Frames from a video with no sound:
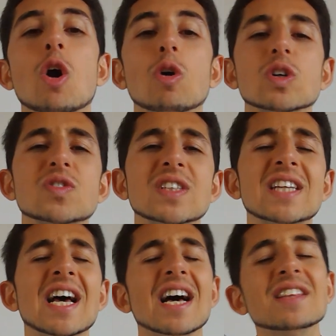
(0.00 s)

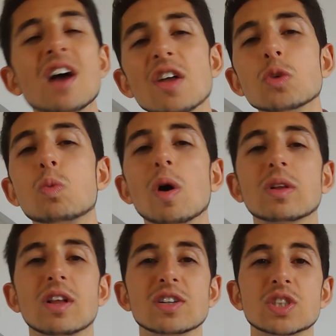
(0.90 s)
Oxford and other
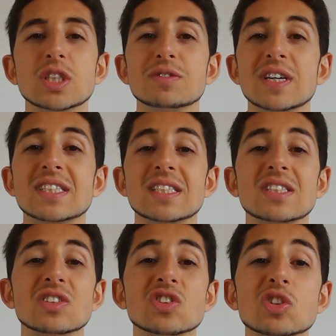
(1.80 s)
world-class
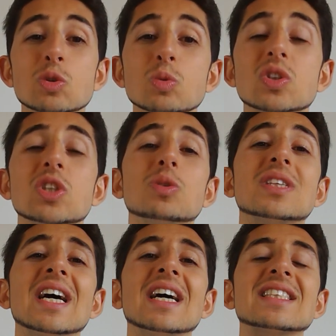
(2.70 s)
universities and schools use